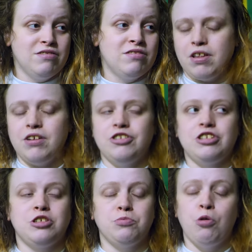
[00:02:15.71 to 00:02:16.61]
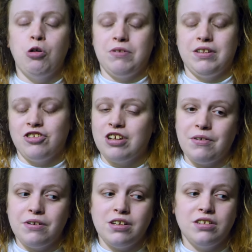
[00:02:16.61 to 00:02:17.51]
But they used to support me in the
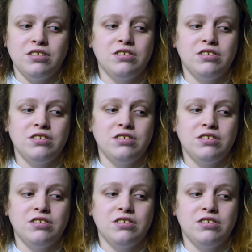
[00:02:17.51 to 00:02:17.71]
shower.